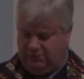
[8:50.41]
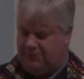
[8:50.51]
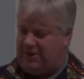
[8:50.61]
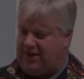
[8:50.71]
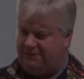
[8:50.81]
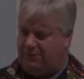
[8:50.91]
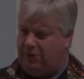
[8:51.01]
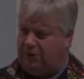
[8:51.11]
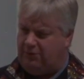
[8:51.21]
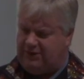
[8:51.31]
Repent from
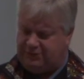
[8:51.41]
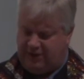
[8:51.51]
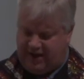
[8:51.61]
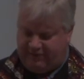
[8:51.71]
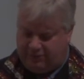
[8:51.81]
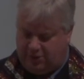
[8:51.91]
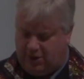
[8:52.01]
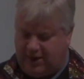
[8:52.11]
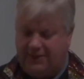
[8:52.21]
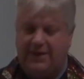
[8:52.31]
all the ways you have it
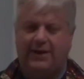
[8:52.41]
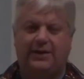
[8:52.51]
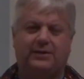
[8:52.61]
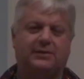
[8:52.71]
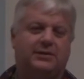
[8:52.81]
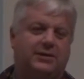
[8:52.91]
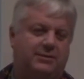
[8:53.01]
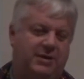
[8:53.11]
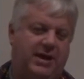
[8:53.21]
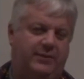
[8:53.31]
wrong, and
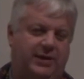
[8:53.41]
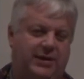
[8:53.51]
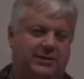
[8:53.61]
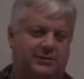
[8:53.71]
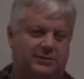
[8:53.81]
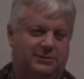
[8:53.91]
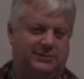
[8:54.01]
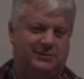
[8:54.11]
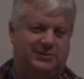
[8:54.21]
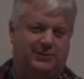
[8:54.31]
then
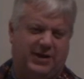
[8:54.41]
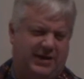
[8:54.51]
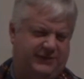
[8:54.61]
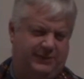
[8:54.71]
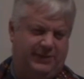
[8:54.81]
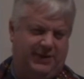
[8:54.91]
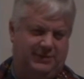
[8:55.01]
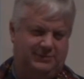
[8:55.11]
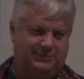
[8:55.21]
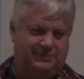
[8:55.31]
maybe,
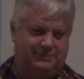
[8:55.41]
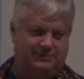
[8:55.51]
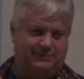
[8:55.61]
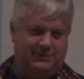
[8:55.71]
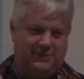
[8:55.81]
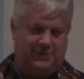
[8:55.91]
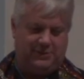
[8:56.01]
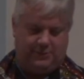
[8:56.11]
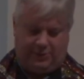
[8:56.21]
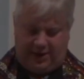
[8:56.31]
possibly,
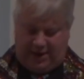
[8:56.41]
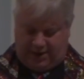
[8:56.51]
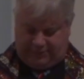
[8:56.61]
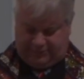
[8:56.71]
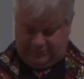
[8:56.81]
perhaps,